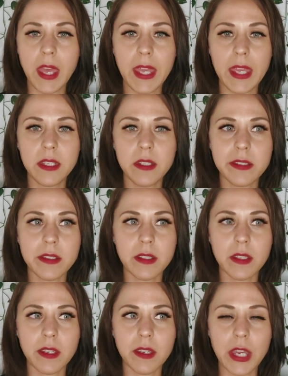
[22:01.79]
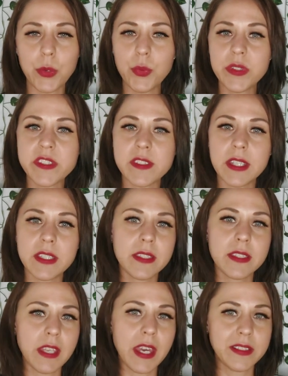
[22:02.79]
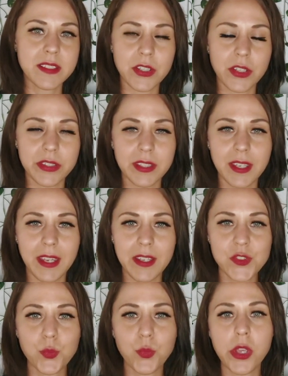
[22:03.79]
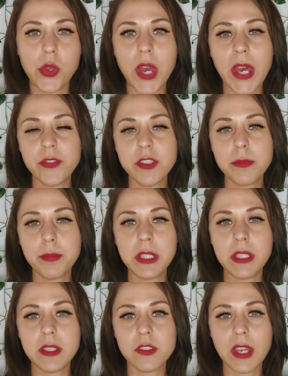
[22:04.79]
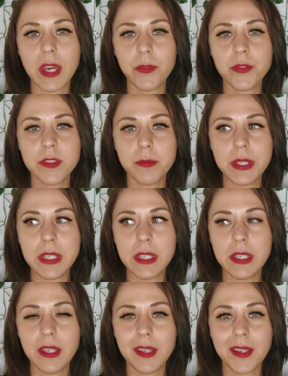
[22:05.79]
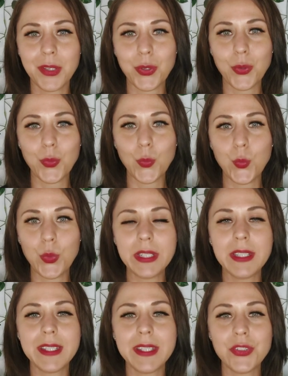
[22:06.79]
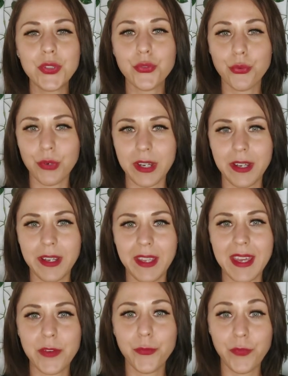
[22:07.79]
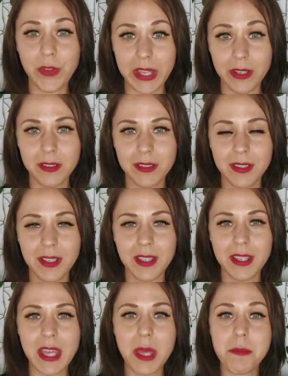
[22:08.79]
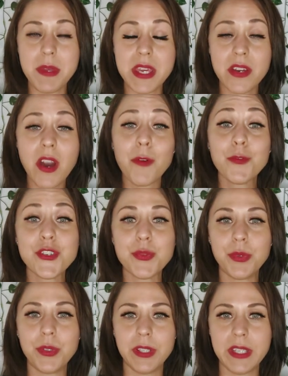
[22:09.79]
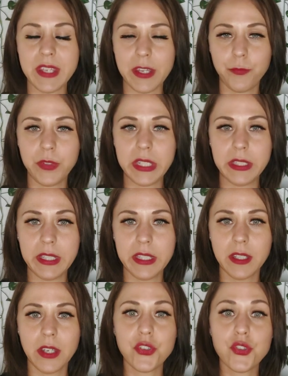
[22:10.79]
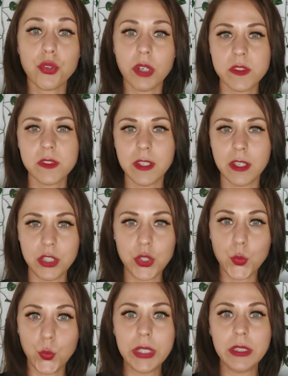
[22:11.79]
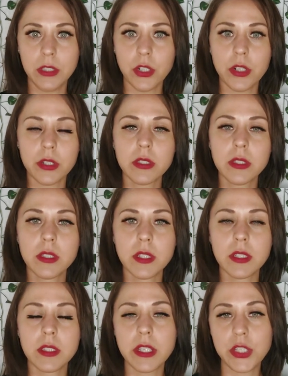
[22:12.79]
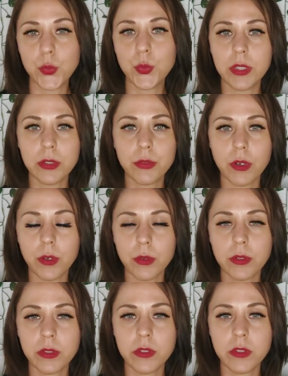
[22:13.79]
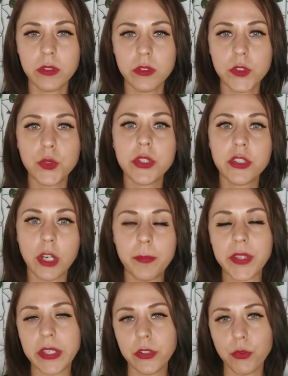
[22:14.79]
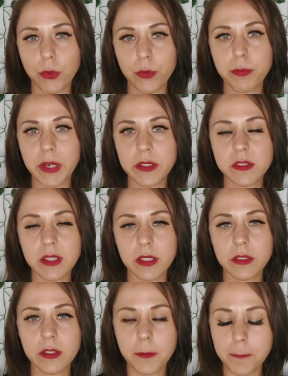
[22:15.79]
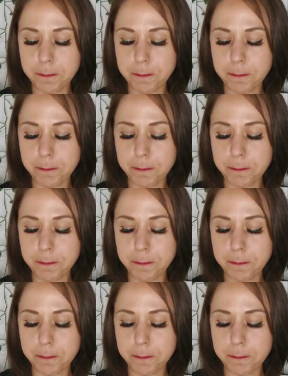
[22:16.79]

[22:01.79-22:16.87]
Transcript: And I would say that that's not the case. What you have to be is you have to be willing to try and fail and be comfortable in that feeling and trust that you will learn, that you will grow, to adopt that growth mindset.